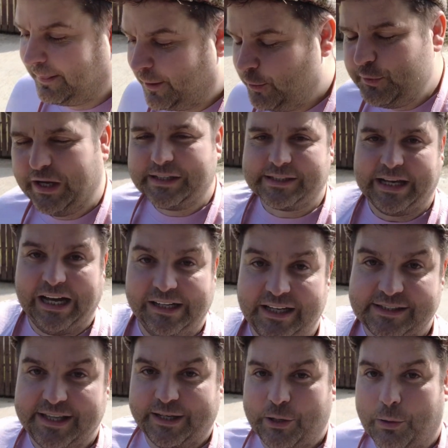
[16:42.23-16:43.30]
who does that unless
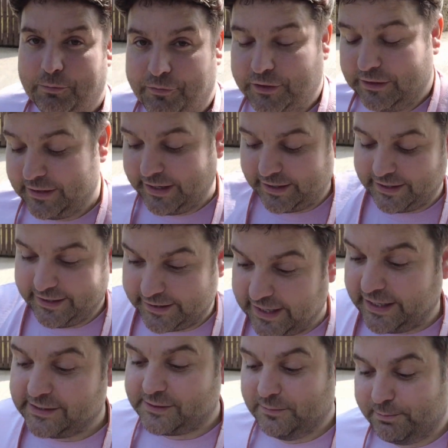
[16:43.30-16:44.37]
they're confident they're going to
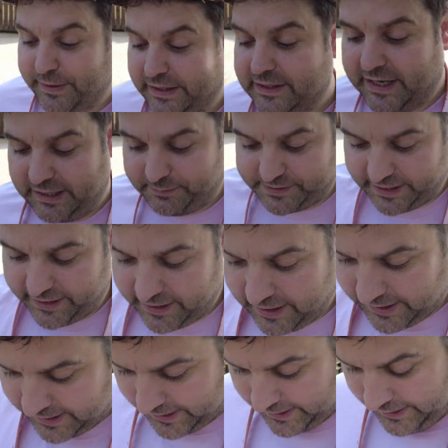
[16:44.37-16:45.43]
get some big names in
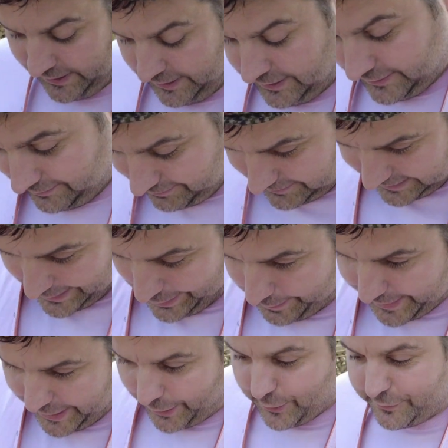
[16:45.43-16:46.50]
that'll
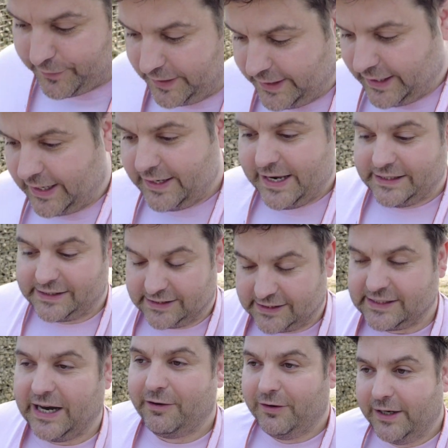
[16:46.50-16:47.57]
be overly
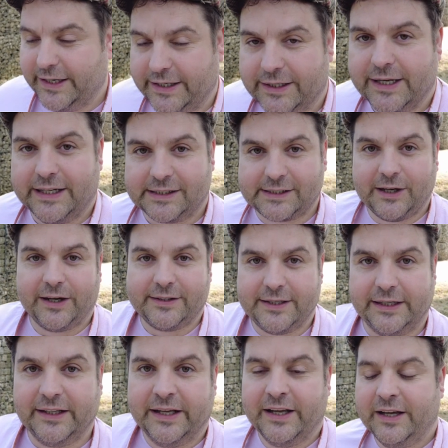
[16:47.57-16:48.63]
unnecessarily
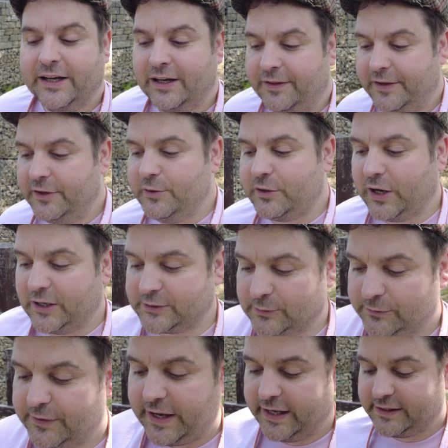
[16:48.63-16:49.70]
exciting the Newcastle
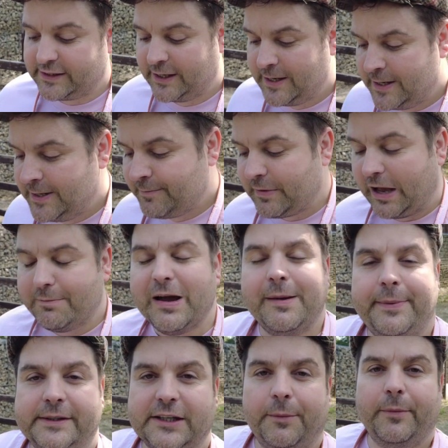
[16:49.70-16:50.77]
fans and
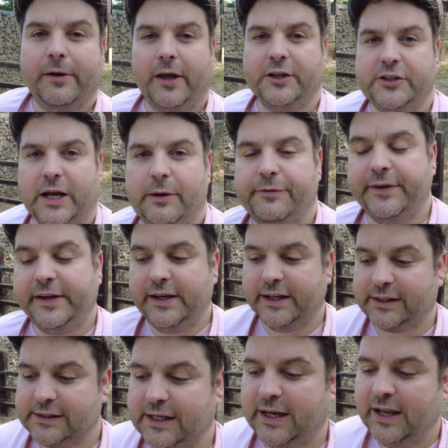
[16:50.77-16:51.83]
maybe someone like João
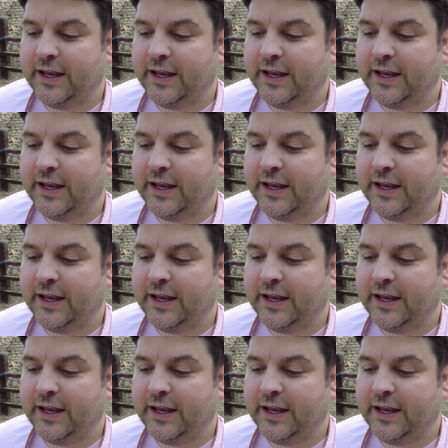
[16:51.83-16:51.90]
Felix